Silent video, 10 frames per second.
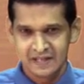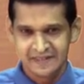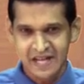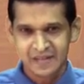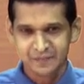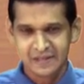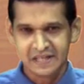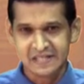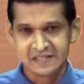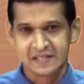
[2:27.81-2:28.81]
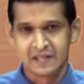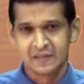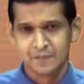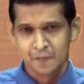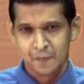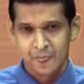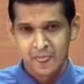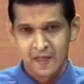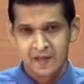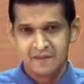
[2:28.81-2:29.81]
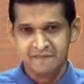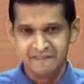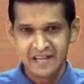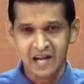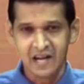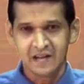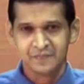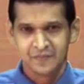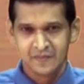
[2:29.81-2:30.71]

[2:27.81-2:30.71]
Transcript: That means where